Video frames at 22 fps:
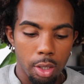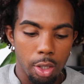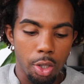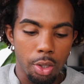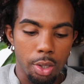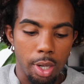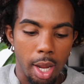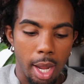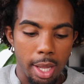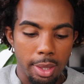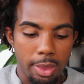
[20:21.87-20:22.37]

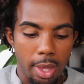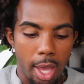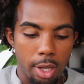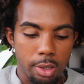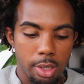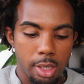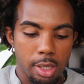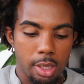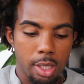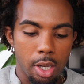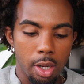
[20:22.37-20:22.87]

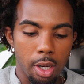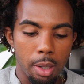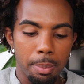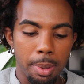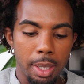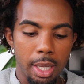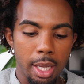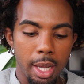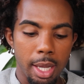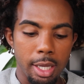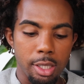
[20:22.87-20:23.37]
going to
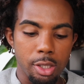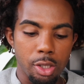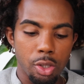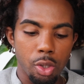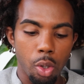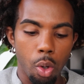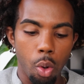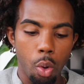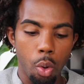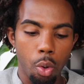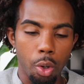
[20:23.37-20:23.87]
be in
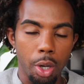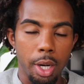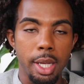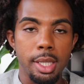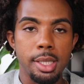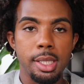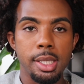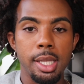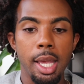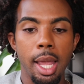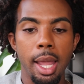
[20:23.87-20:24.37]

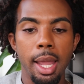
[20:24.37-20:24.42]
Taurus,